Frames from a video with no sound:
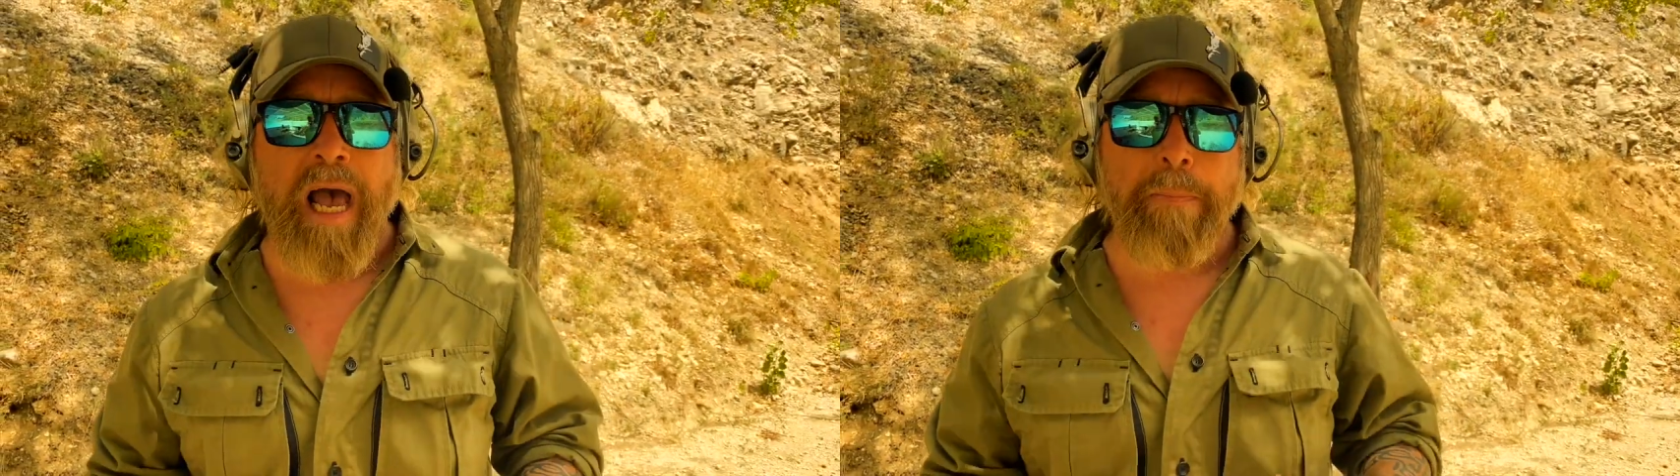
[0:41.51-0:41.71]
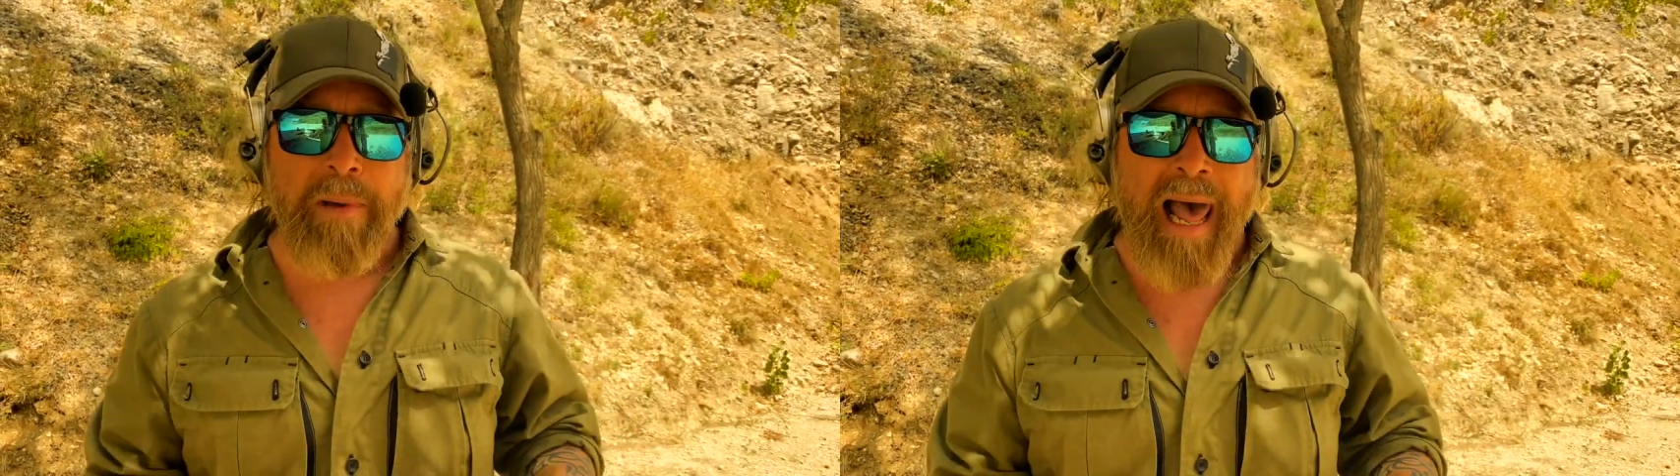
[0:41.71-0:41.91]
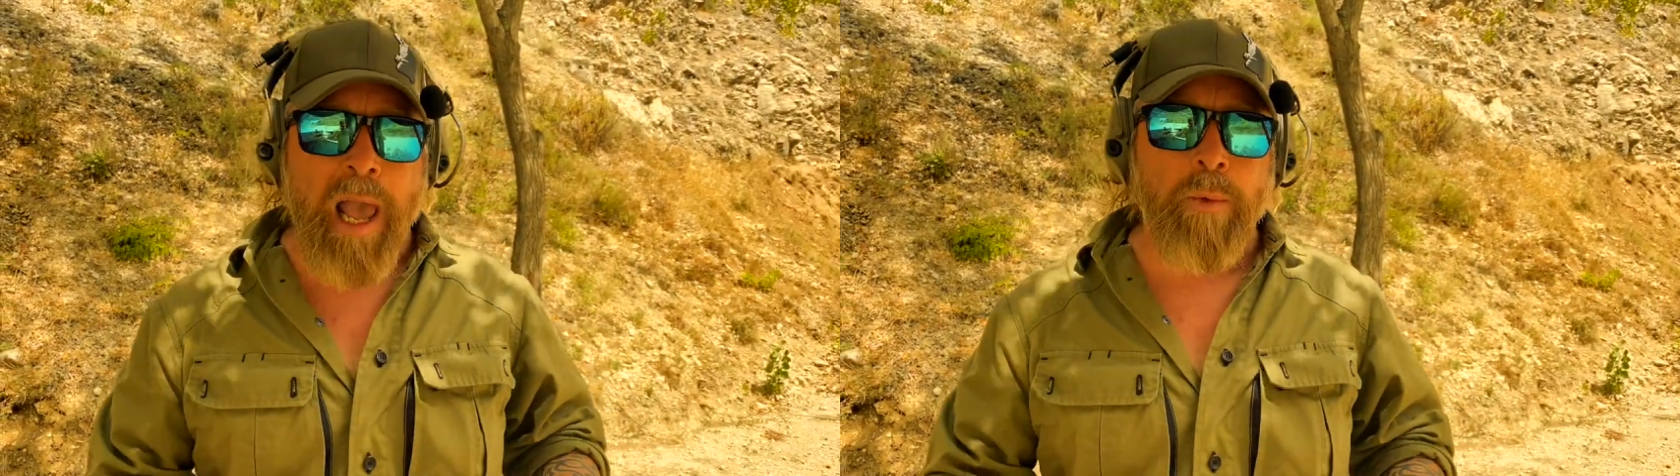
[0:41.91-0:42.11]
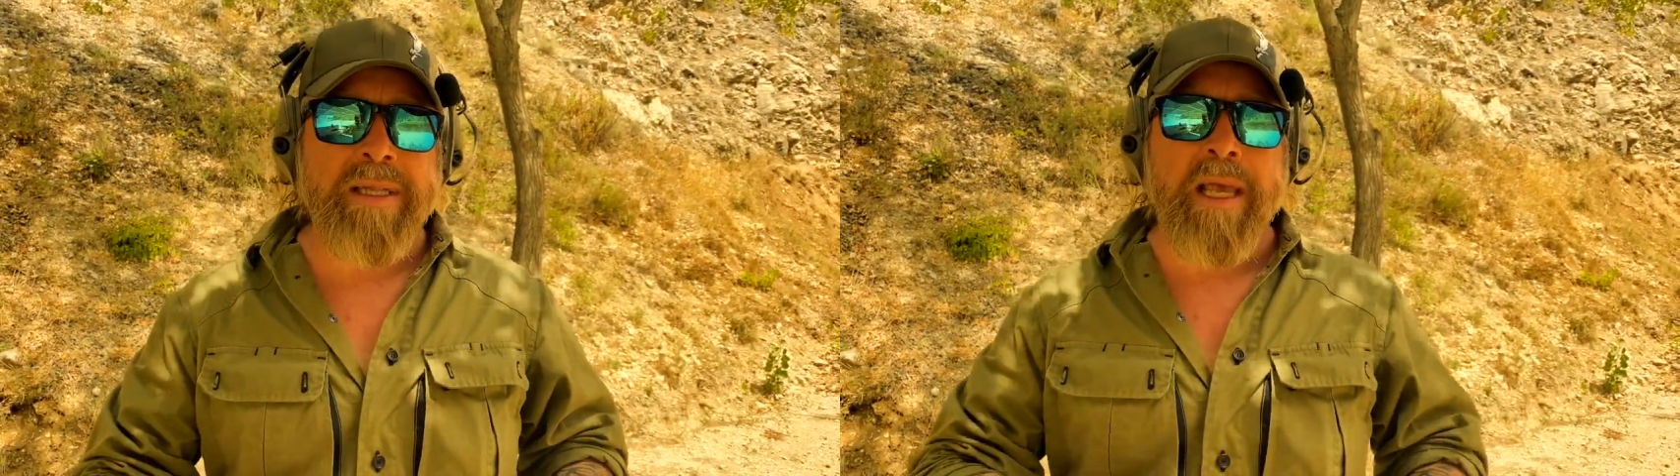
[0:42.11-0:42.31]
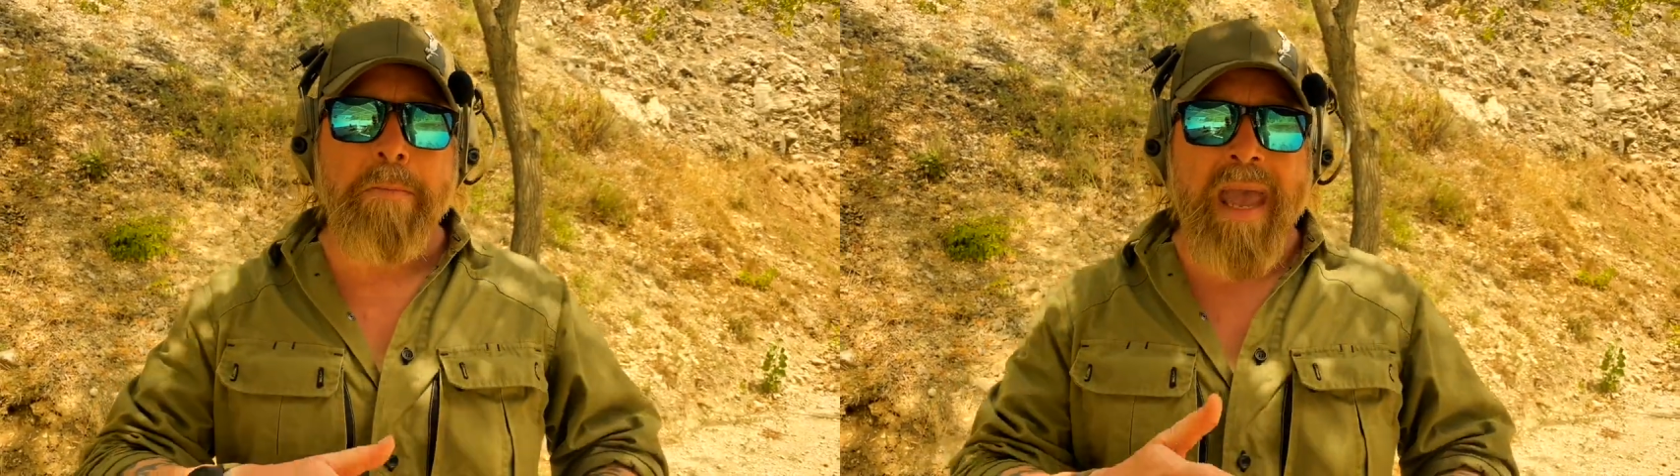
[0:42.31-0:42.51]
apply when
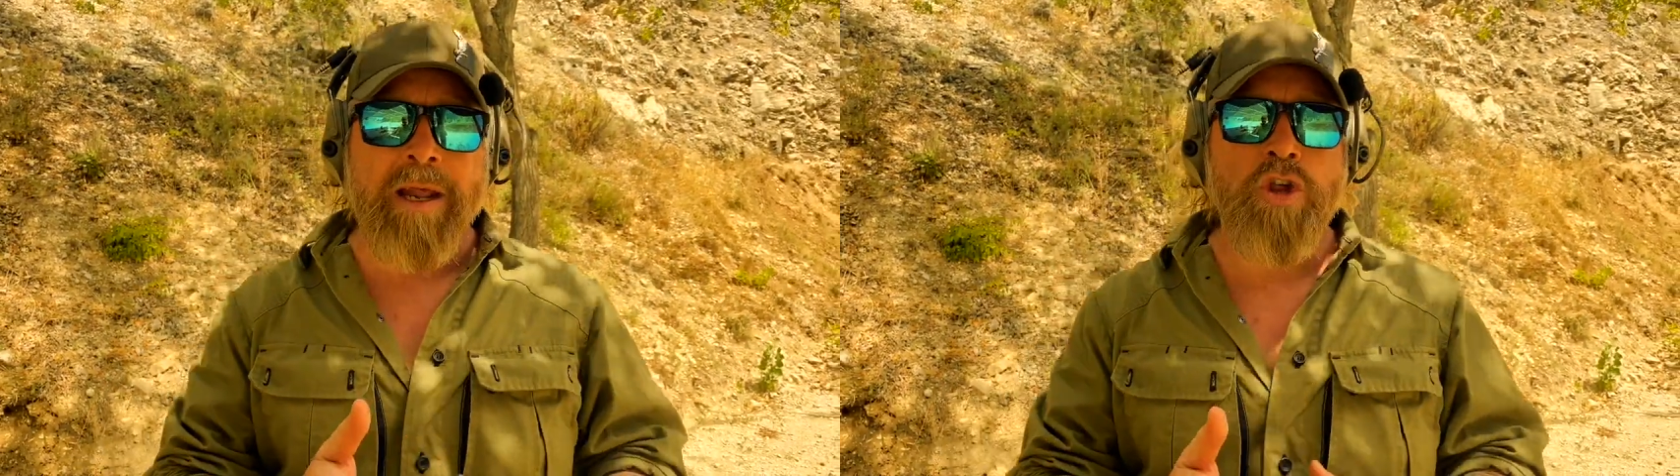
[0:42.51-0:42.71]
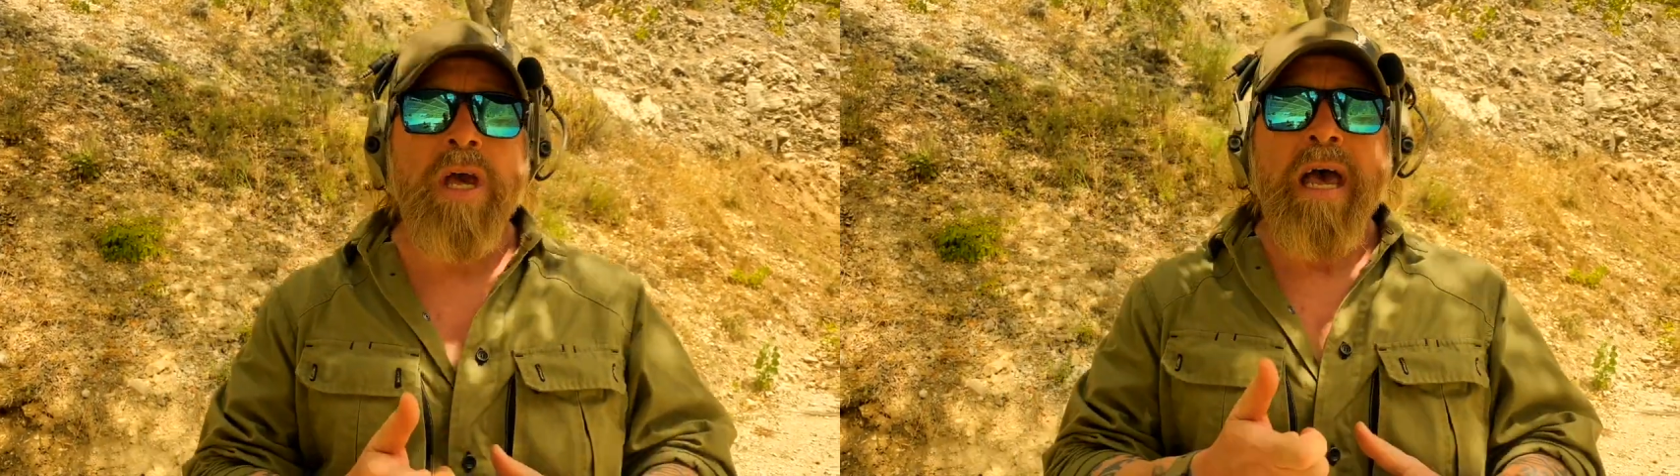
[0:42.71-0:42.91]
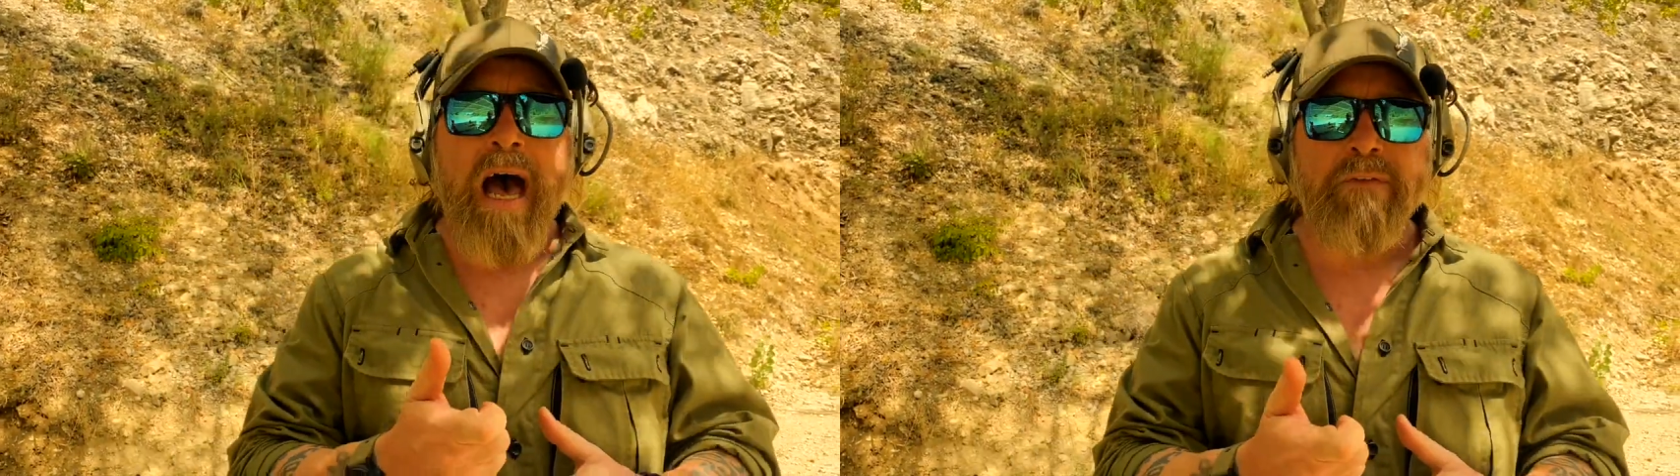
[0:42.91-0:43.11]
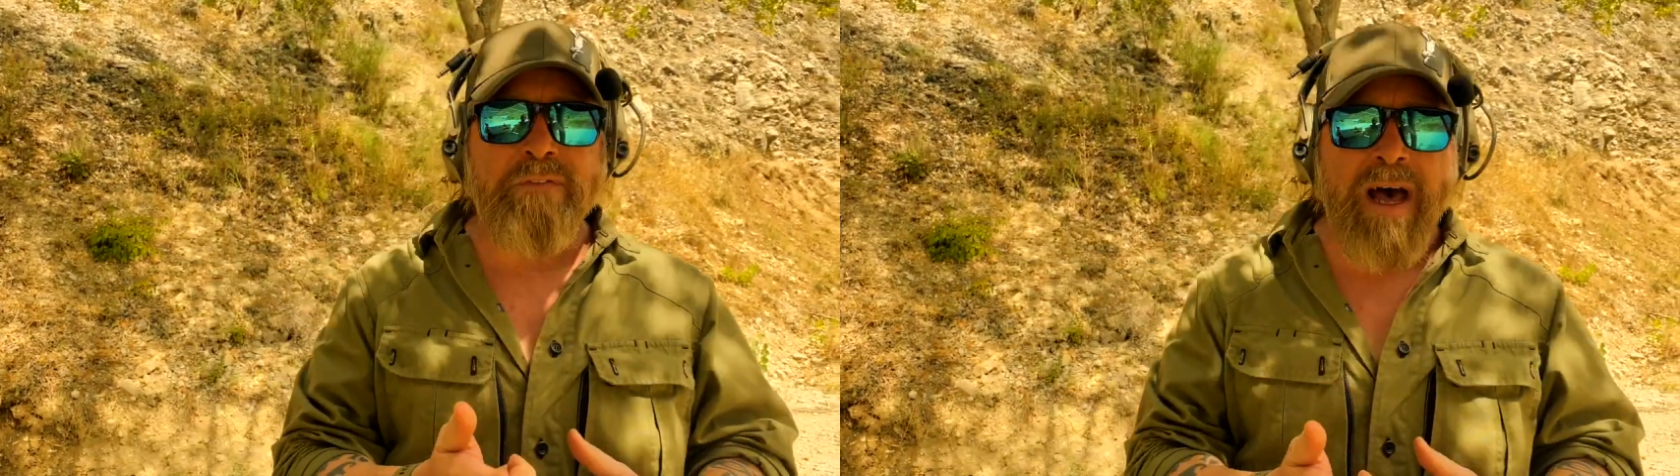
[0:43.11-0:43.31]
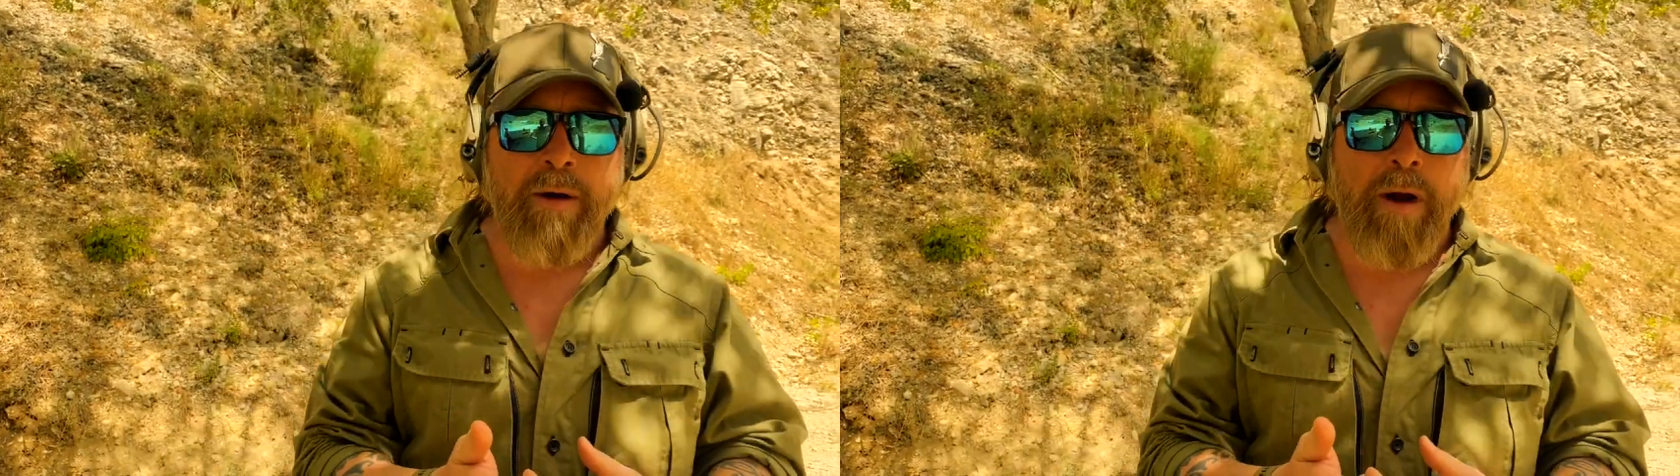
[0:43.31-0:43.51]
they manage a
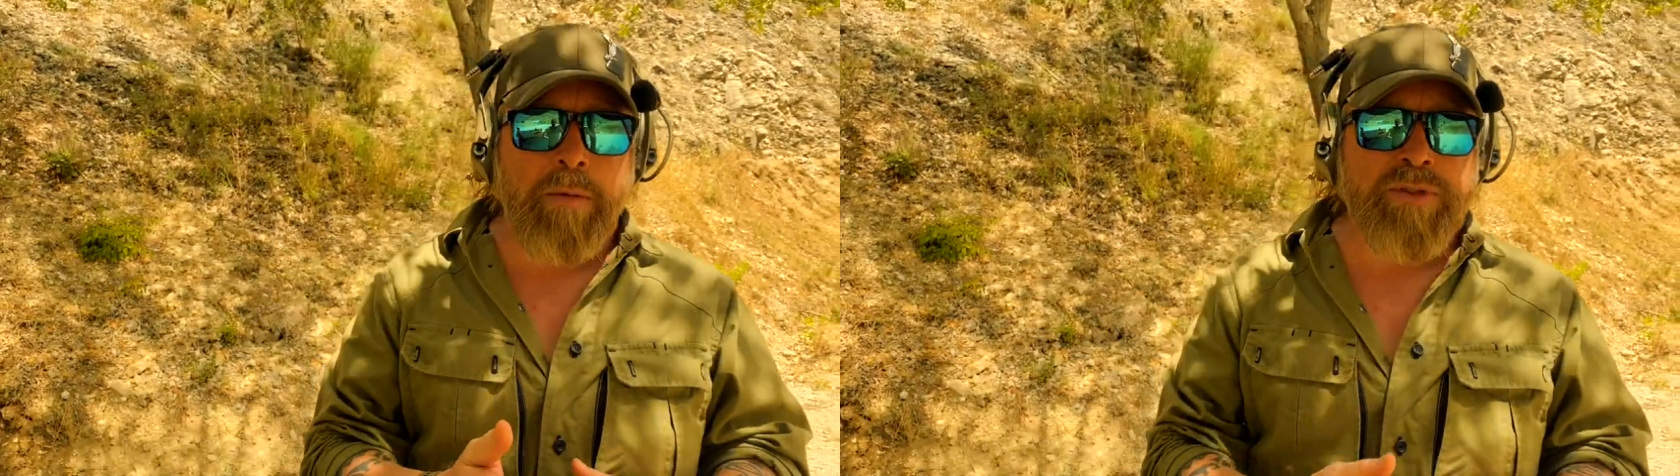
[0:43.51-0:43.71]
firearm.